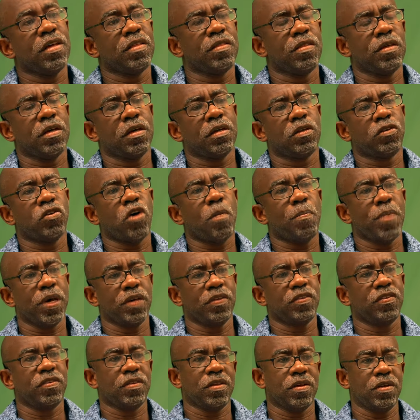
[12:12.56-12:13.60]
that the
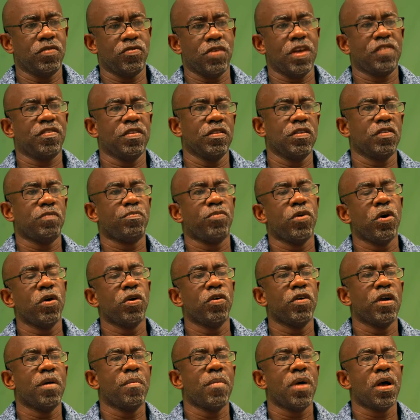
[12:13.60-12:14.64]
topics addressed in this
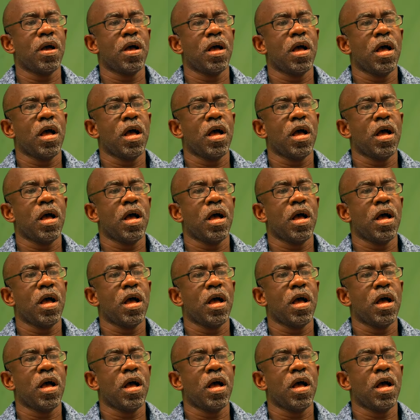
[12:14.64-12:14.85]
program